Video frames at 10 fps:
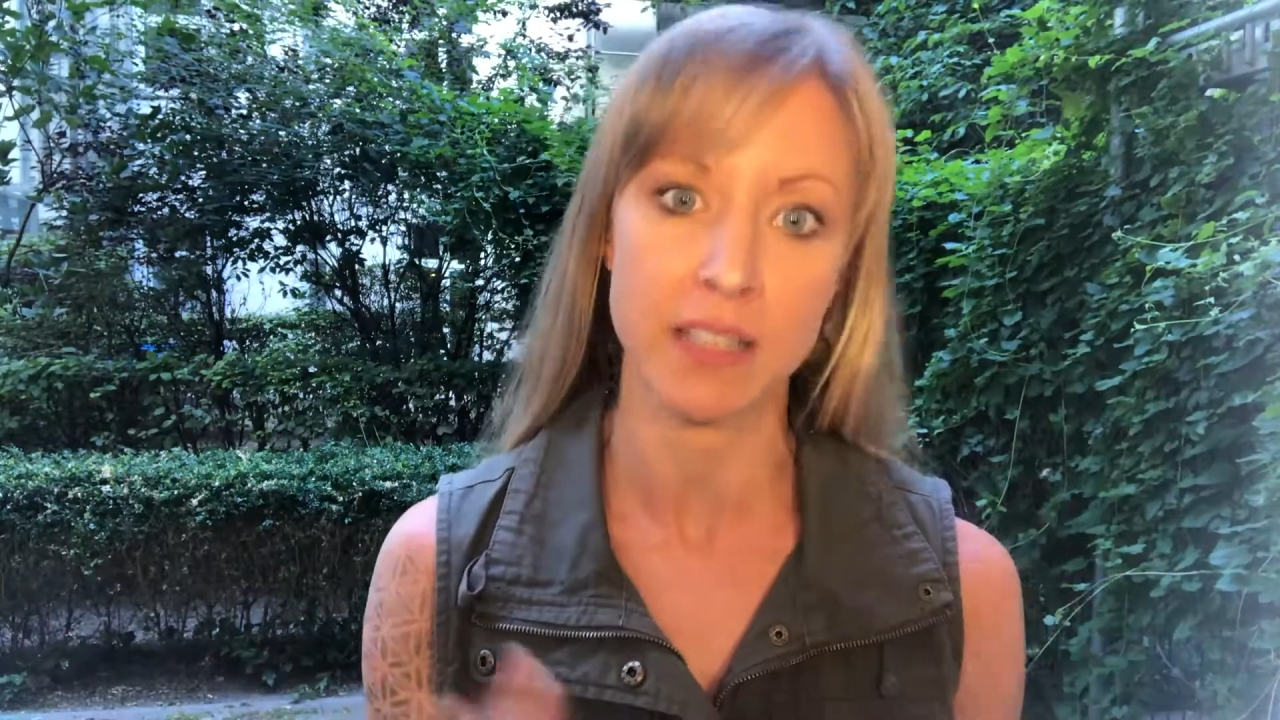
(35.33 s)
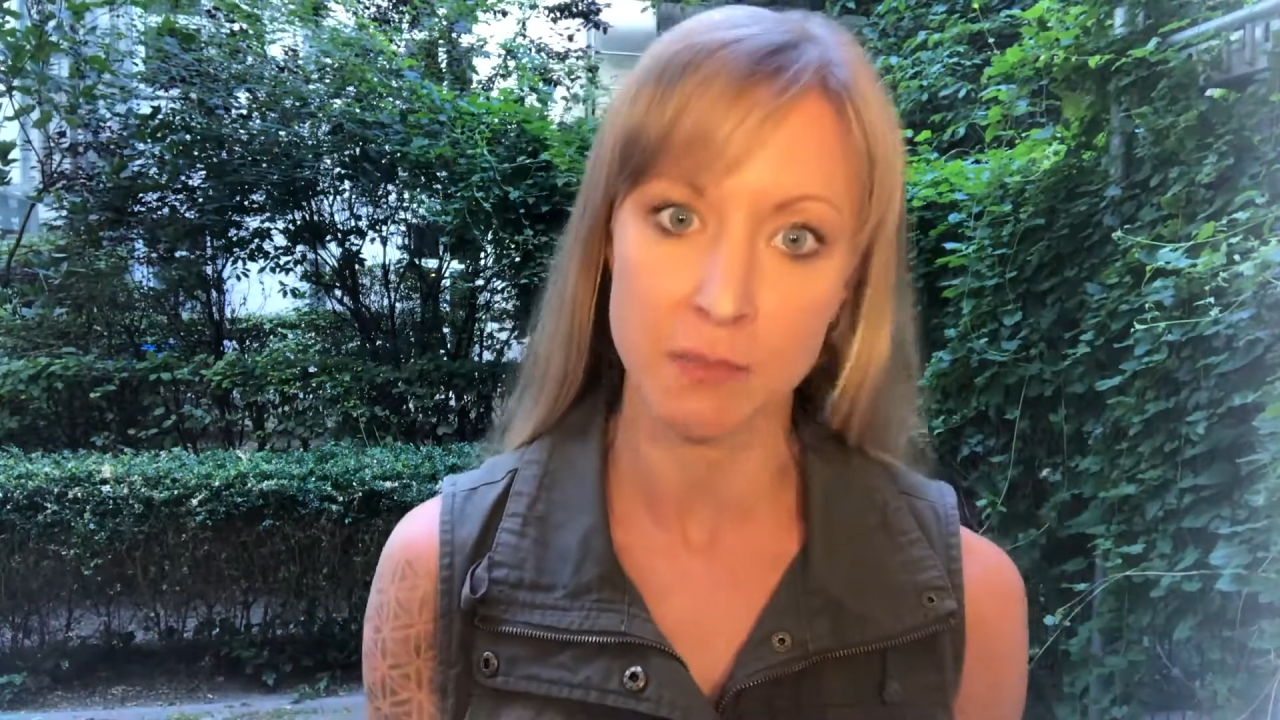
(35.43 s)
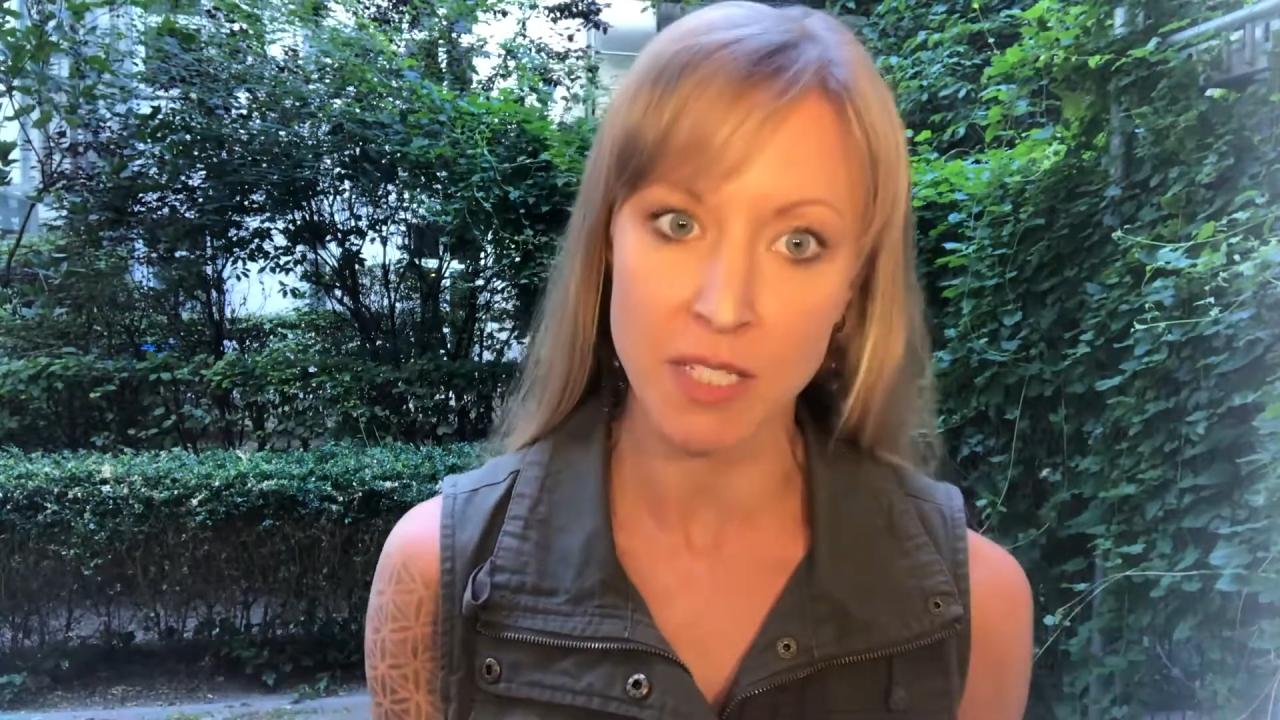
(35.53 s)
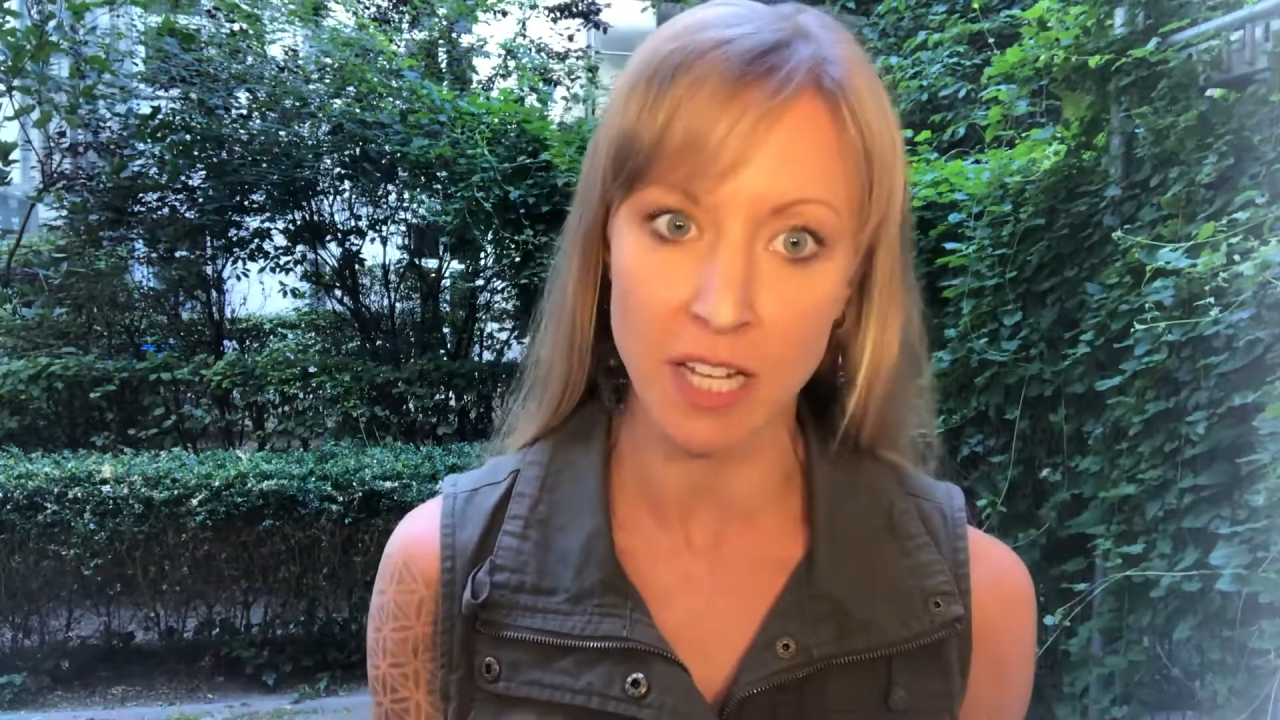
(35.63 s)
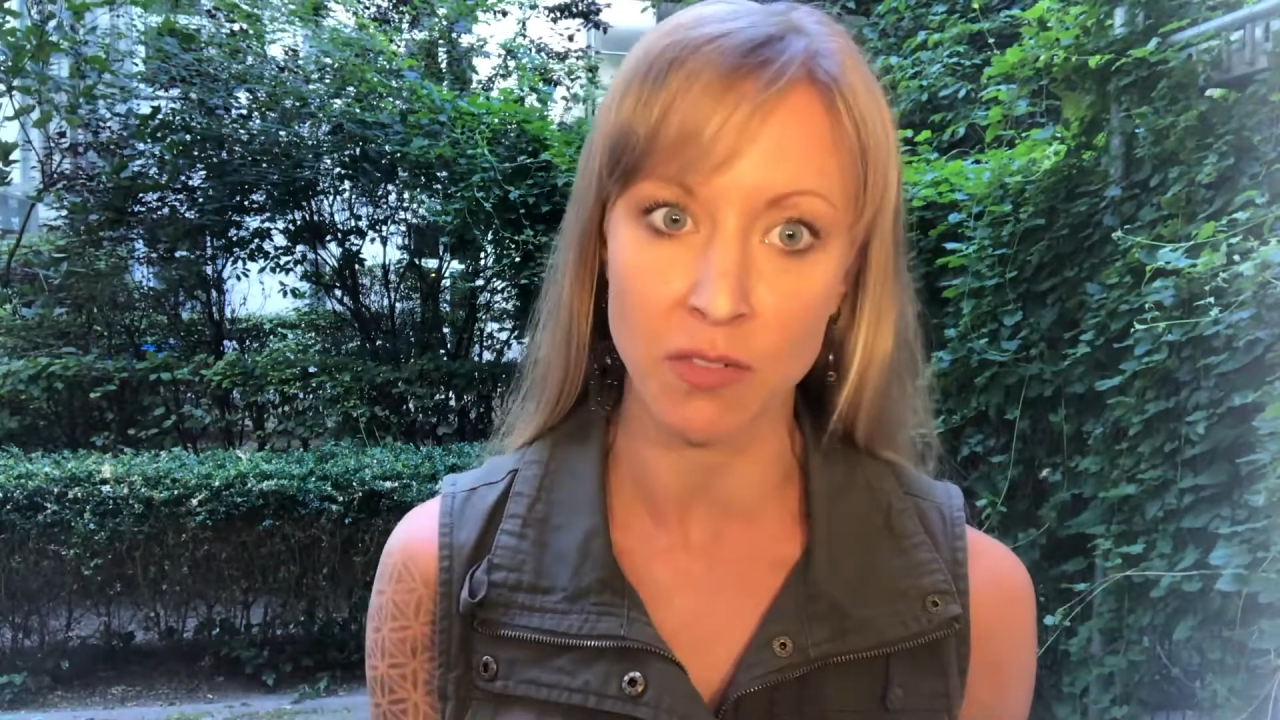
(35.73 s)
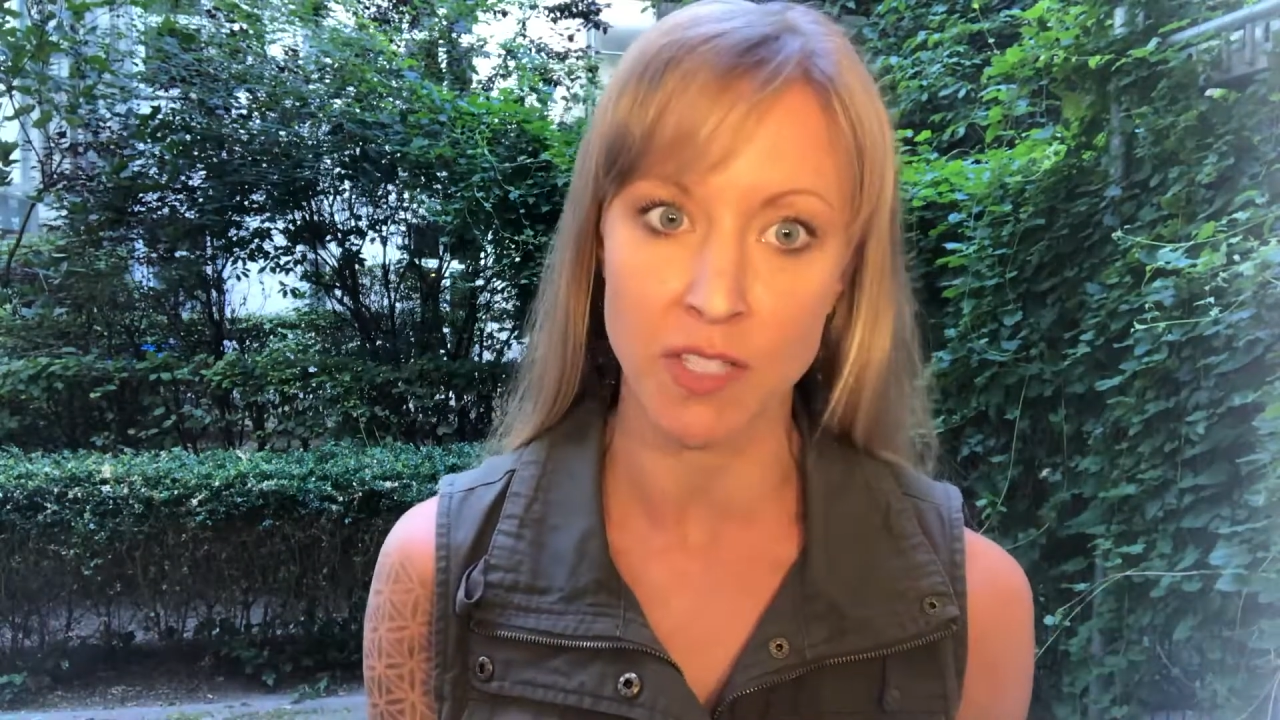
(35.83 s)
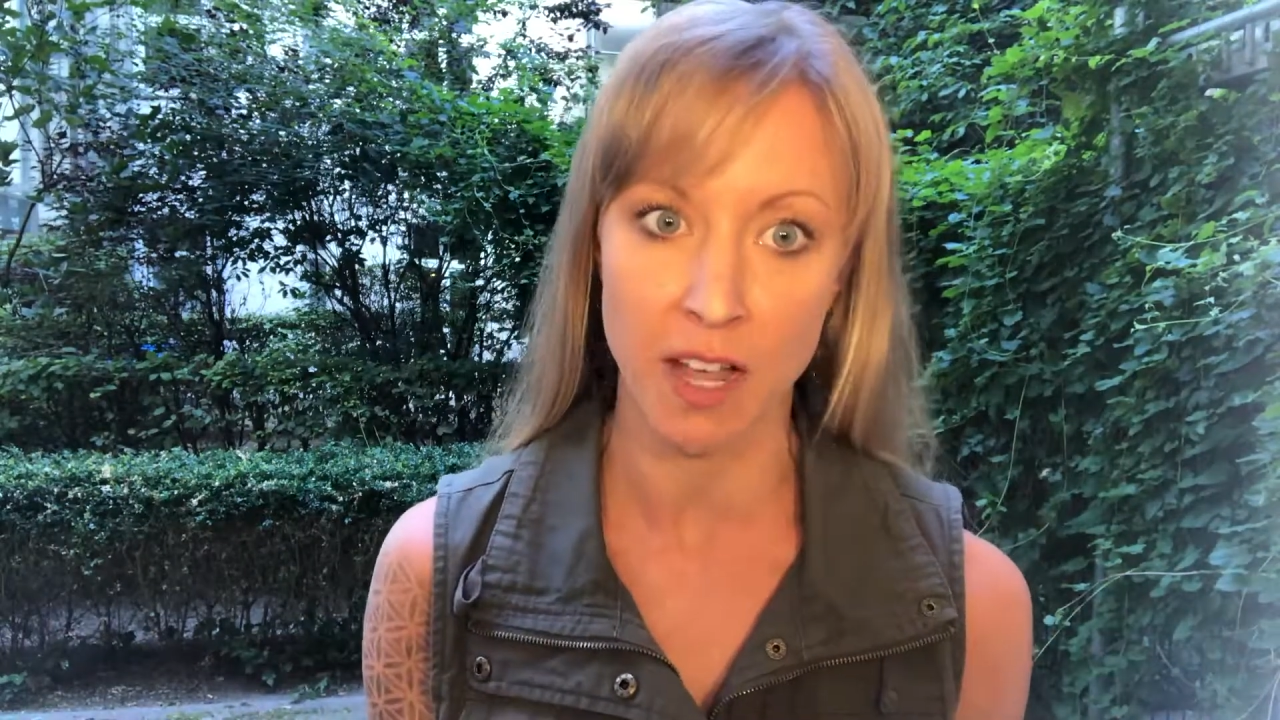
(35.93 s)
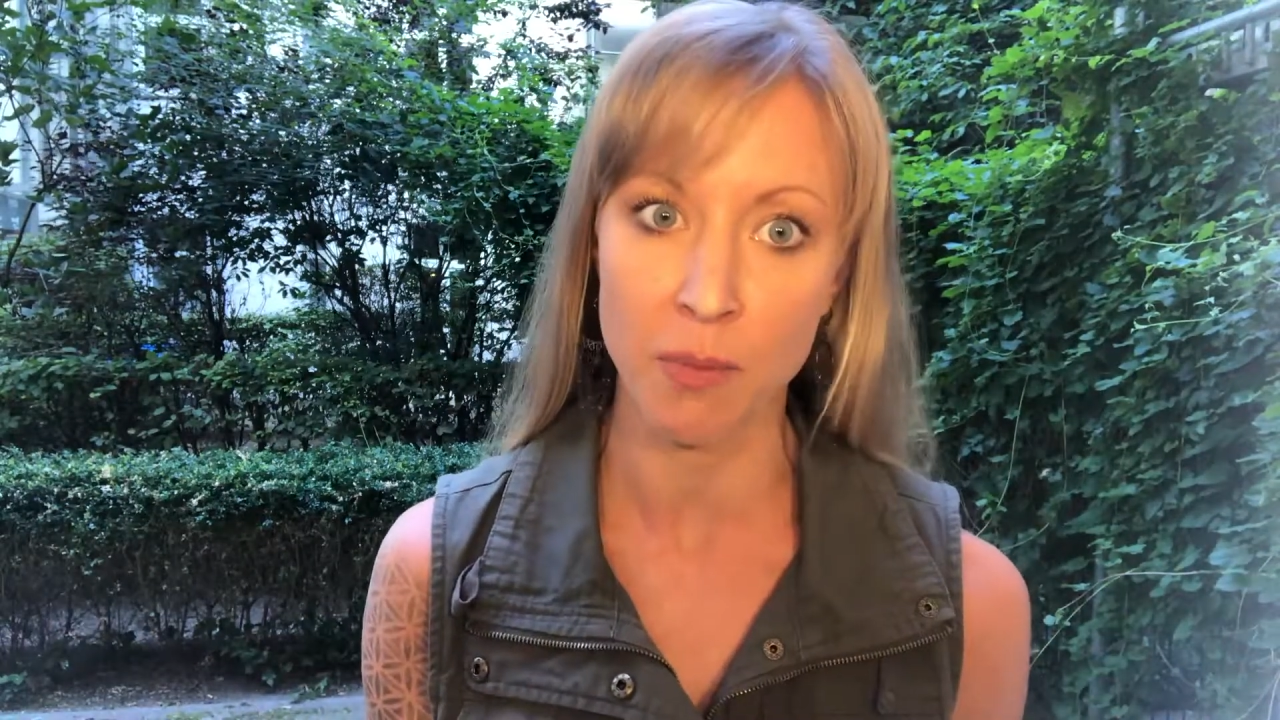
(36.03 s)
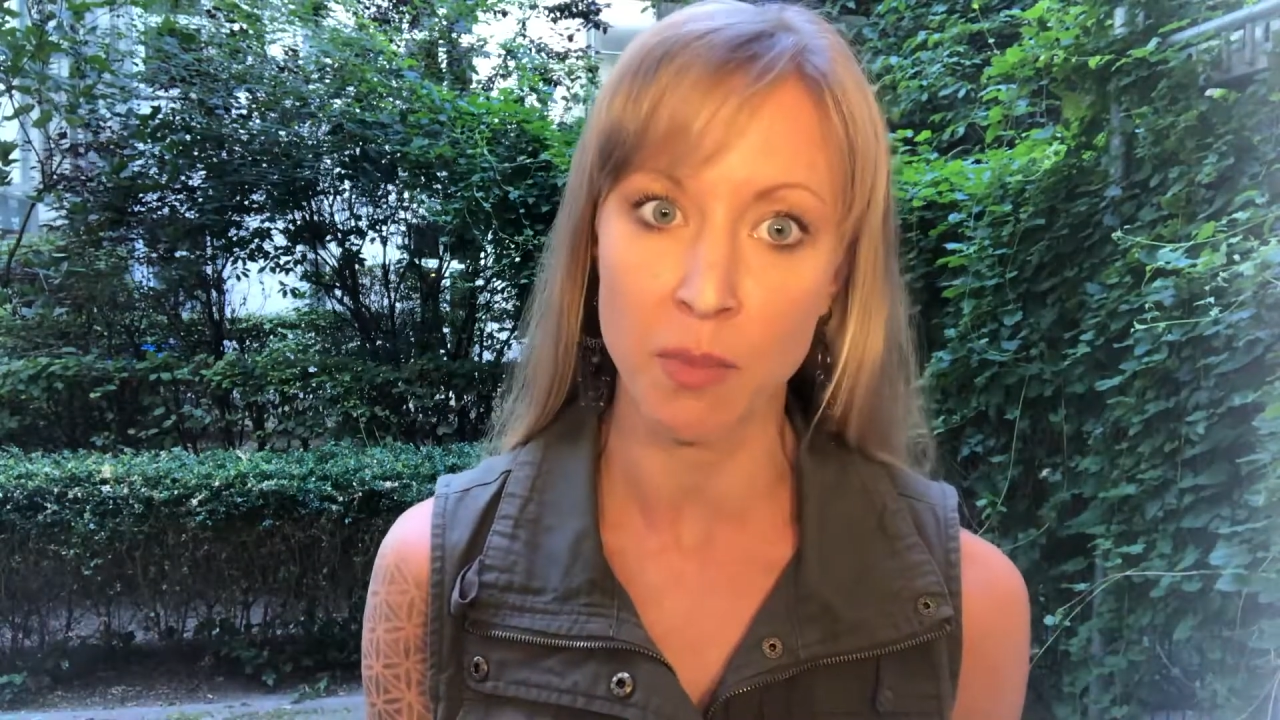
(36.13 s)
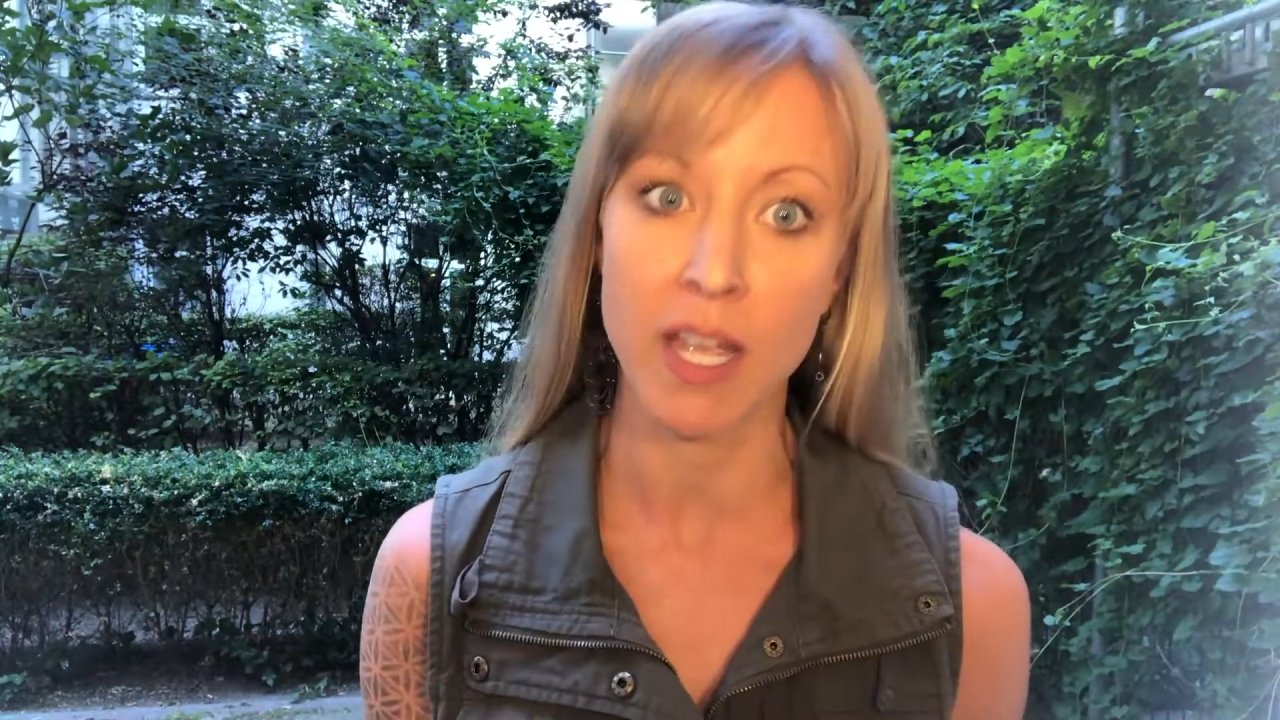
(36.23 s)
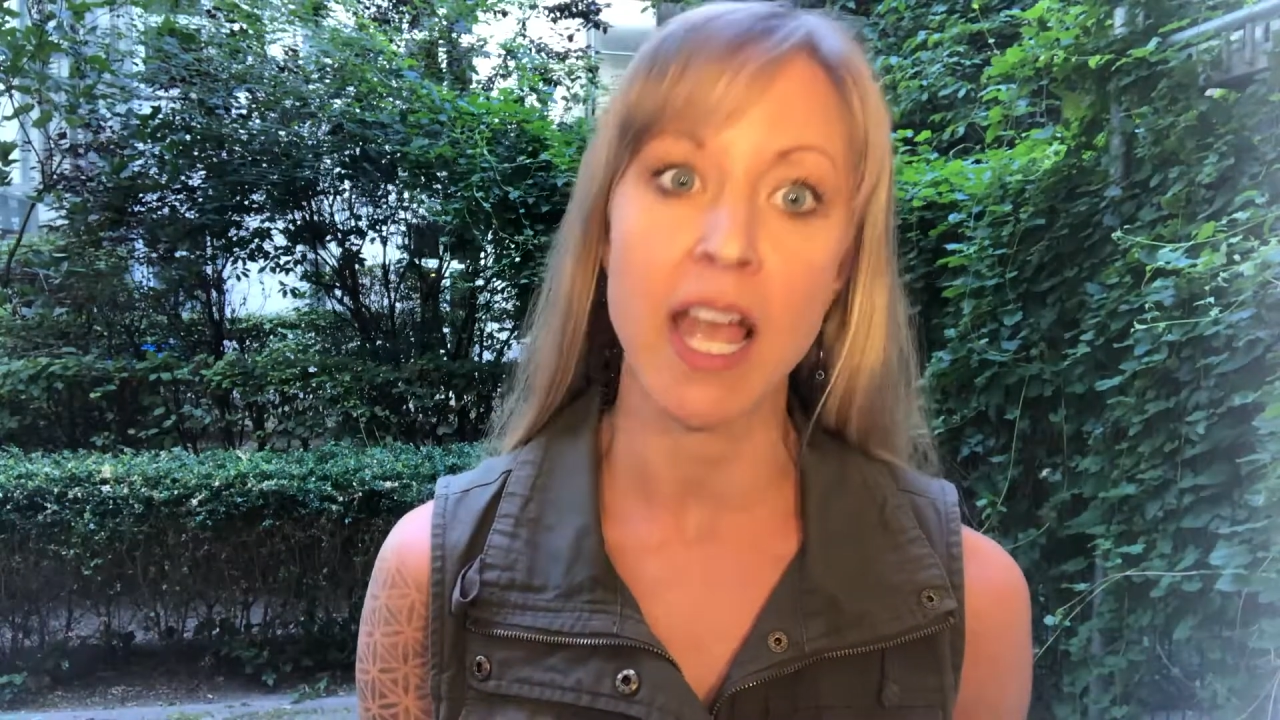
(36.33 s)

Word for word: themselves up